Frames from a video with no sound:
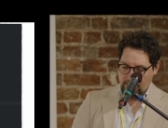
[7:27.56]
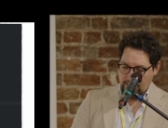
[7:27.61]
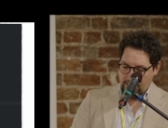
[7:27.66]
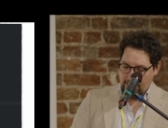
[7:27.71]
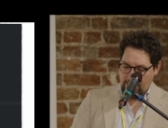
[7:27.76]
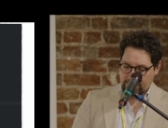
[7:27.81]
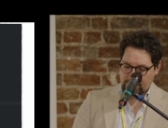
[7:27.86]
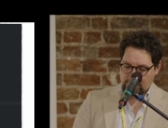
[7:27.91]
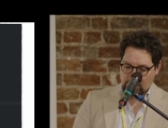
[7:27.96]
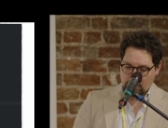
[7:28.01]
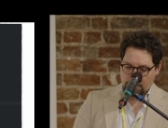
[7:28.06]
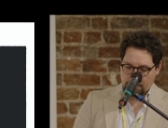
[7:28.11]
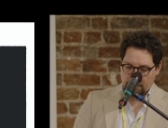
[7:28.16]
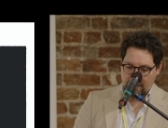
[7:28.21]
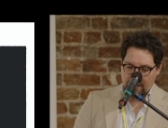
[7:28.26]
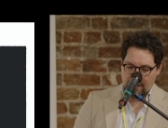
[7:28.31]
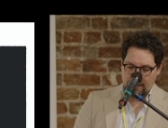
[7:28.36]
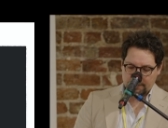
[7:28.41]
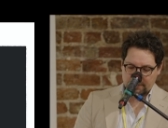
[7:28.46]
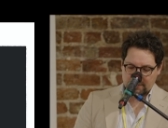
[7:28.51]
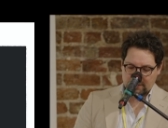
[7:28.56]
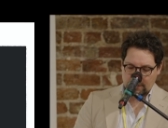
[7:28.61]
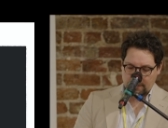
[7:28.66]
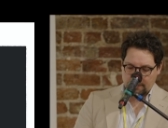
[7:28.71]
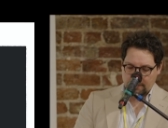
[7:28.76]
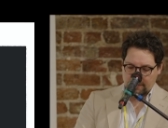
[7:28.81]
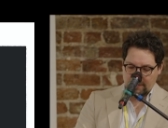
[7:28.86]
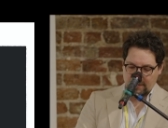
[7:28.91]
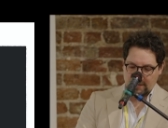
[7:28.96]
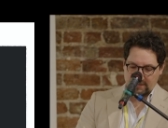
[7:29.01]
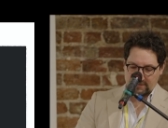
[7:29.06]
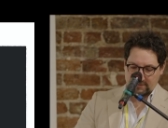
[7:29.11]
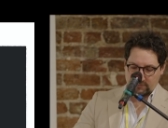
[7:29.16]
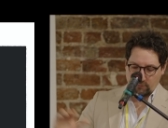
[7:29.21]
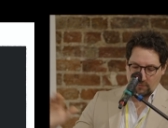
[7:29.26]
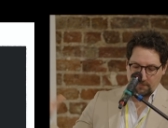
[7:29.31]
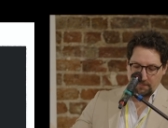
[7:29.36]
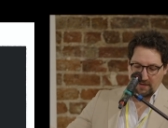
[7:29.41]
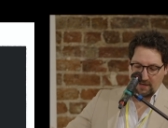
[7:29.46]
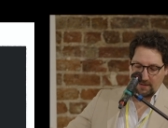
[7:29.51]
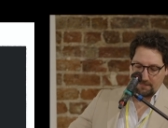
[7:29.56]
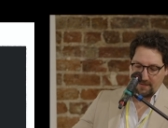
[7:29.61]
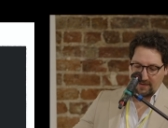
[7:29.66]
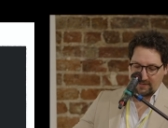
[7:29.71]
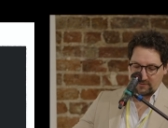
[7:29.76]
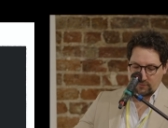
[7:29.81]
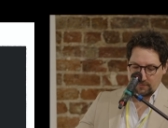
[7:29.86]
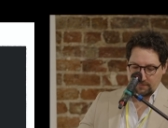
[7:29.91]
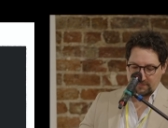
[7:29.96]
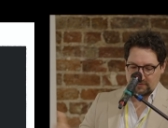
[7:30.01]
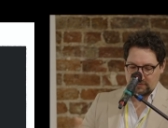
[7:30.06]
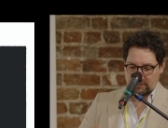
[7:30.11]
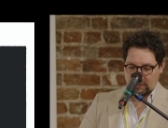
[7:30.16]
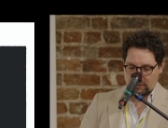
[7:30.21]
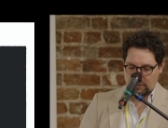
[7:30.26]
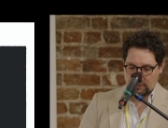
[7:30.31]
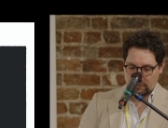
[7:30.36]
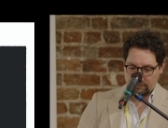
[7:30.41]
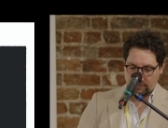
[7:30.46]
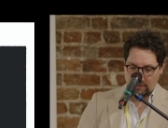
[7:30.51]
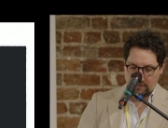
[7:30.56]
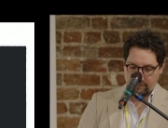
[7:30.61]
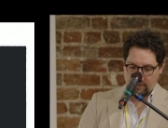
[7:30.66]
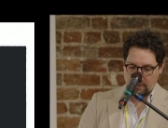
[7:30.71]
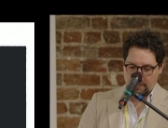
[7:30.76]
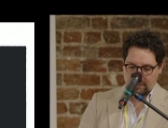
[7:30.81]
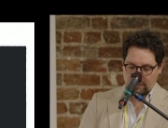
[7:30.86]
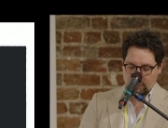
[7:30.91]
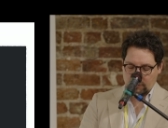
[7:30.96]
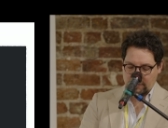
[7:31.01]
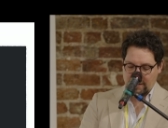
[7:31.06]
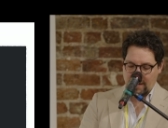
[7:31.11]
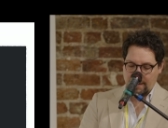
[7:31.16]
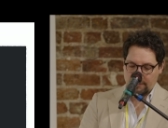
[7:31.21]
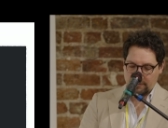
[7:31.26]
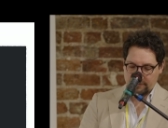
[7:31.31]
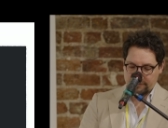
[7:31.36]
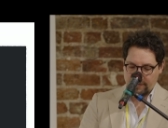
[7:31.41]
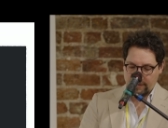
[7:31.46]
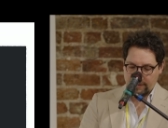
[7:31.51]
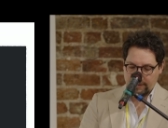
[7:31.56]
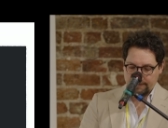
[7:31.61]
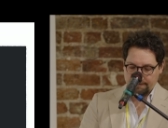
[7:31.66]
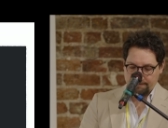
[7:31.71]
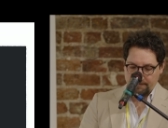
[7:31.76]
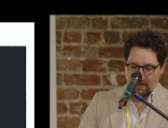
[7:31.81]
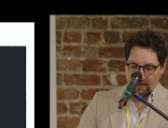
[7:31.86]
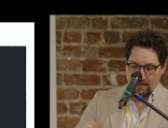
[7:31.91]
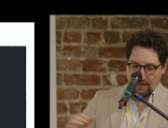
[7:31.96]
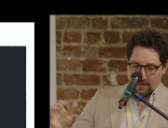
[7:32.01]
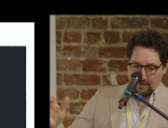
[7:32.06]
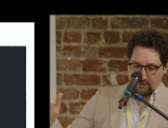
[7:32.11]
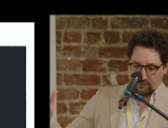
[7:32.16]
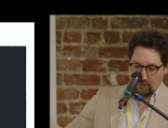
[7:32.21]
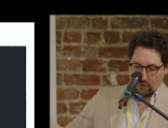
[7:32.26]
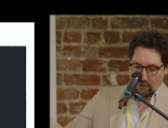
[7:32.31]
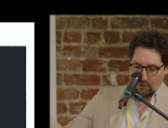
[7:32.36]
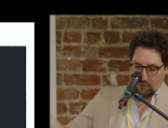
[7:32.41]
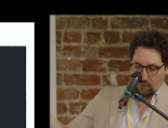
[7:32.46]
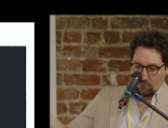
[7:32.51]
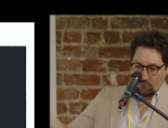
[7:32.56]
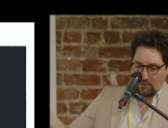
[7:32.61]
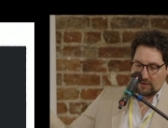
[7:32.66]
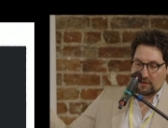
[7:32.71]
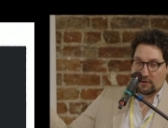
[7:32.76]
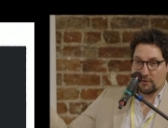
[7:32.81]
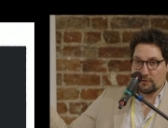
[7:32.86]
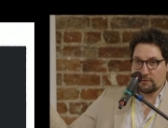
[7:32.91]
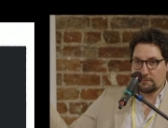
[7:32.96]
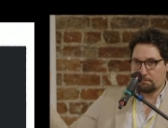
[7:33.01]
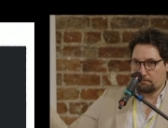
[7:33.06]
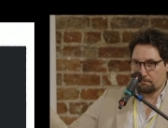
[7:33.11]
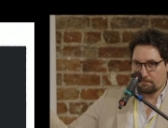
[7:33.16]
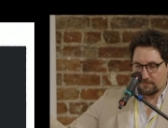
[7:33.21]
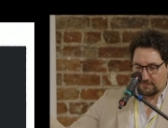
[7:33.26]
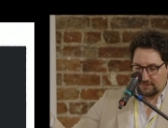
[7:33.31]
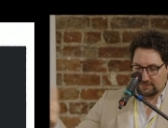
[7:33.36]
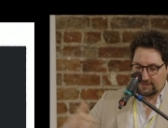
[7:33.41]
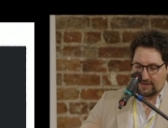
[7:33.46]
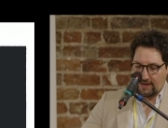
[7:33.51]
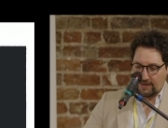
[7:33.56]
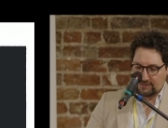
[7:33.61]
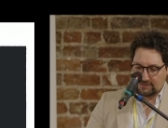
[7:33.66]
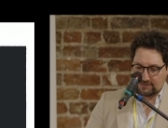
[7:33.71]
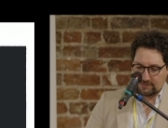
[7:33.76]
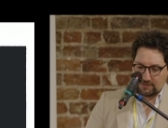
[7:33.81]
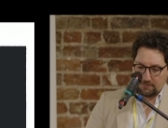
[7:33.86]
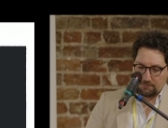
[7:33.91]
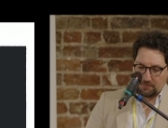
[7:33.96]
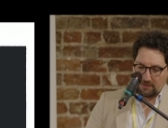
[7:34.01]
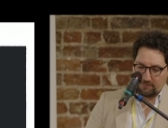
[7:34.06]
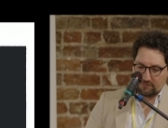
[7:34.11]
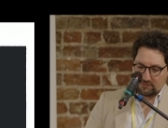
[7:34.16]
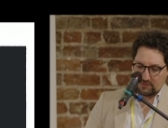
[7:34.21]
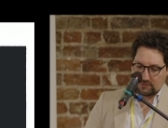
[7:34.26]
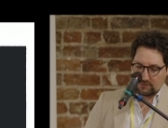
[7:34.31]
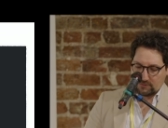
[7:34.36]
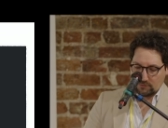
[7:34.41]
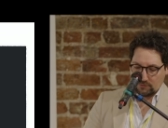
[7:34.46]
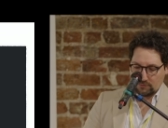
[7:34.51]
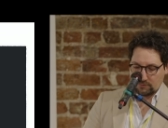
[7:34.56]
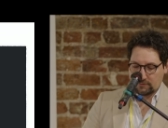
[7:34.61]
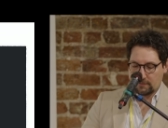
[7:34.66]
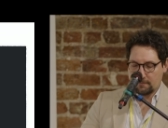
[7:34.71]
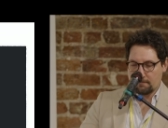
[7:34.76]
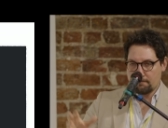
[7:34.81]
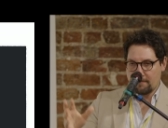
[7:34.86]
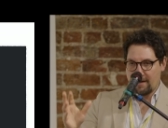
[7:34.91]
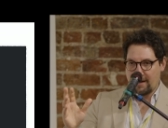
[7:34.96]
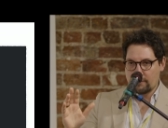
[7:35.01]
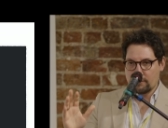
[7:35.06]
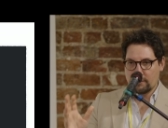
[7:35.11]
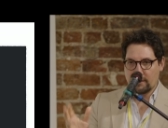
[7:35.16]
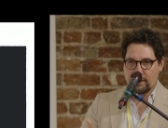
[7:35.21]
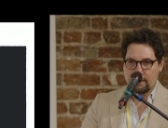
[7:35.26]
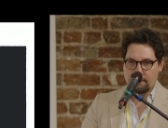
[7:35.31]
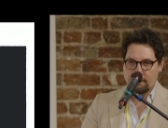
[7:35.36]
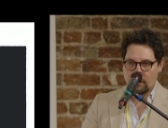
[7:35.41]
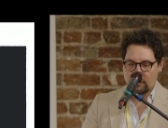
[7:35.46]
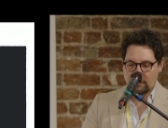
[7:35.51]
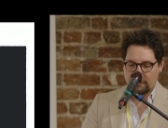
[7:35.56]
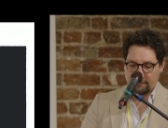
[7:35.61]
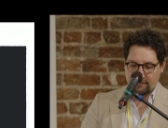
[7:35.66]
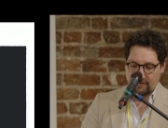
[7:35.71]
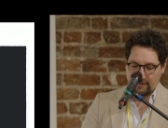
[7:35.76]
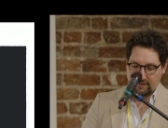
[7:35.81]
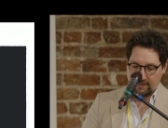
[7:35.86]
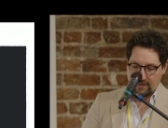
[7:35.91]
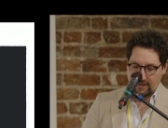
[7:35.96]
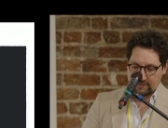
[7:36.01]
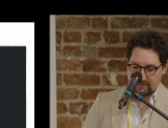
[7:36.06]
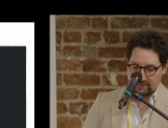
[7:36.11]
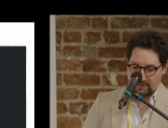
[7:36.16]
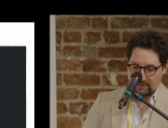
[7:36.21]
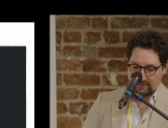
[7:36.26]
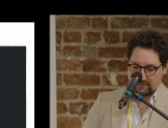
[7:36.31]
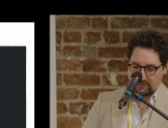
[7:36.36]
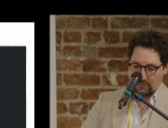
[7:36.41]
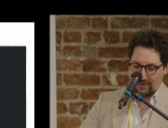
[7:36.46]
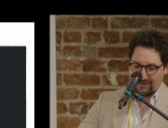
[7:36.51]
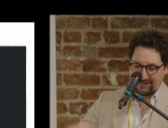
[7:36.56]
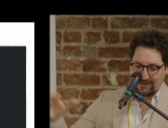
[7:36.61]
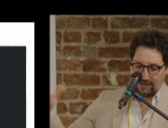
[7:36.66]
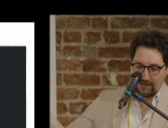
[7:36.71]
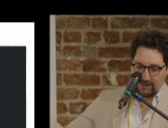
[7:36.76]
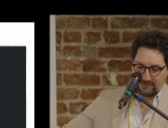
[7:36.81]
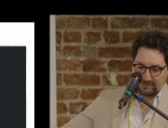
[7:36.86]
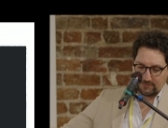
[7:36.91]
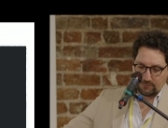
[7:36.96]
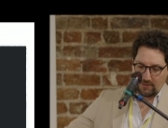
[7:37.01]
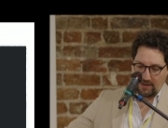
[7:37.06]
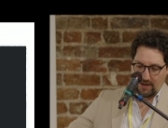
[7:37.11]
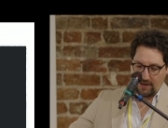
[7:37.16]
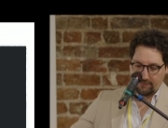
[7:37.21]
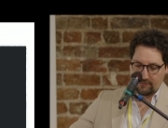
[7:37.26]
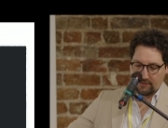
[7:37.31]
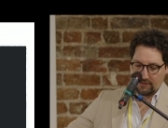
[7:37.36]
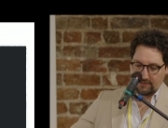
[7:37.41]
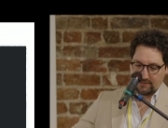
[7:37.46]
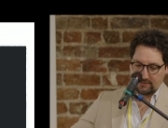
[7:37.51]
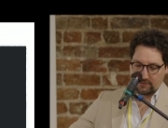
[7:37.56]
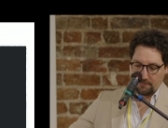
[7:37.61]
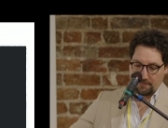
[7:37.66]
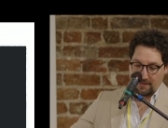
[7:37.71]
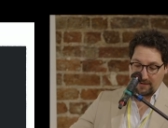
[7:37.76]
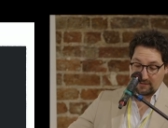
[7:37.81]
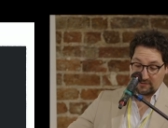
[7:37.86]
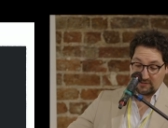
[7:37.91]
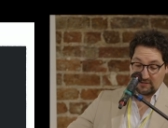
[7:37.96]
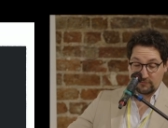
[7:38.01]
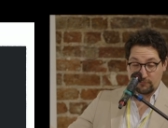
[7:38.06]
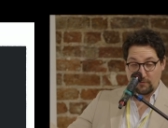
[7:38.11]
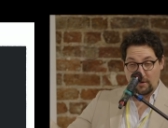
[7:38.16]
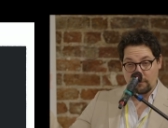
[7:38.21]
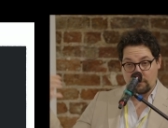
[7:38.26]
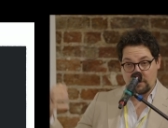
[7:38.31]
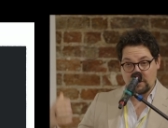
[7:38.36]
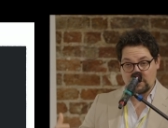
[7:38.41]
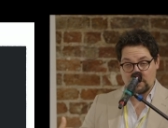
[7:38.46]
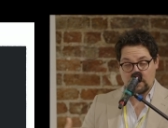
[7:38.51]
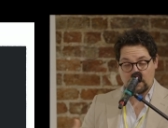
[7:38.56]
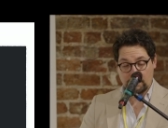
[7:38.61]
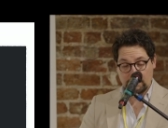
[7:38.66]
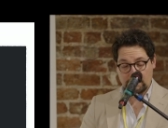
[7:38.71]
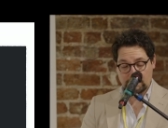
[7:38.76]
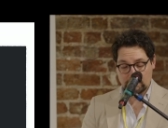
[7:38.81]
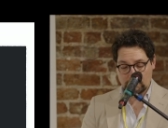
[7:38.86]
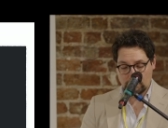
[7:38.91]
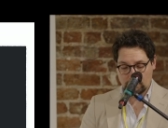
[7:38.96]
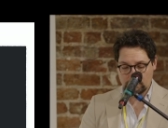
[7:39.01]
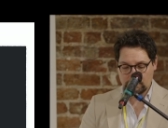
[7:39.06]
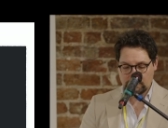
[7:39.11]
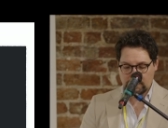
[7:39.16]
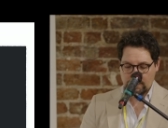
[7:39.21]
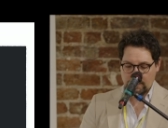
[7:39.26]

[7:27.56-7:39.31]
And so perhaps this would be a better representation of the environmental YAML file. So we could get the previous result, manually modify that, and so at least we have the list of packages we originally installed